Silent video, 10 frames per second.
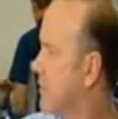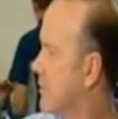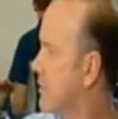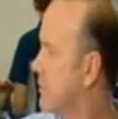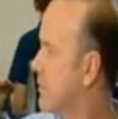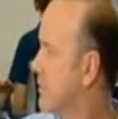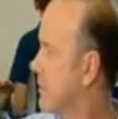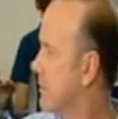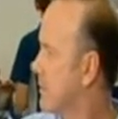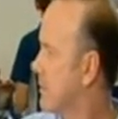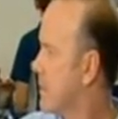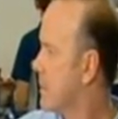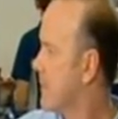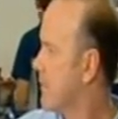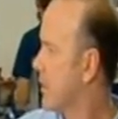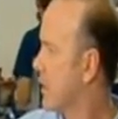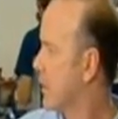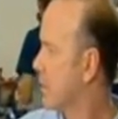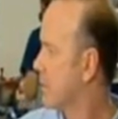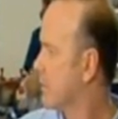Absolutely. I mean, but
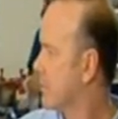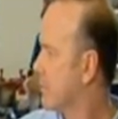also,